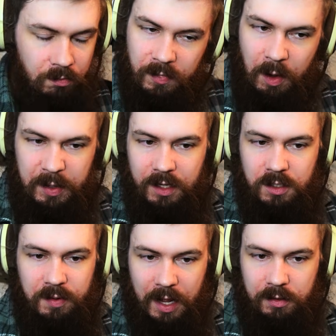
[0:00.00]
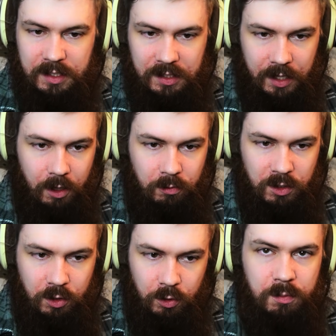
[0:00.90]
Now, because of how these
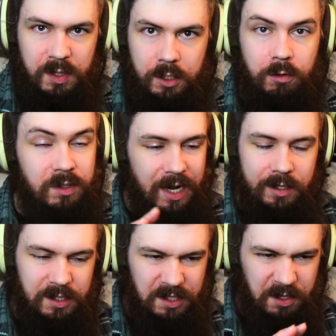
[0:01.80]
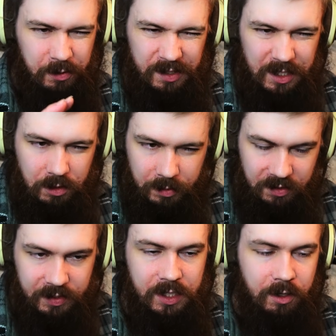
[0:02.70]
sounds could be used, not necessarily these
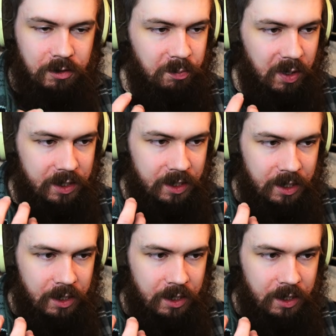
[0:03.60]
specific sounds, but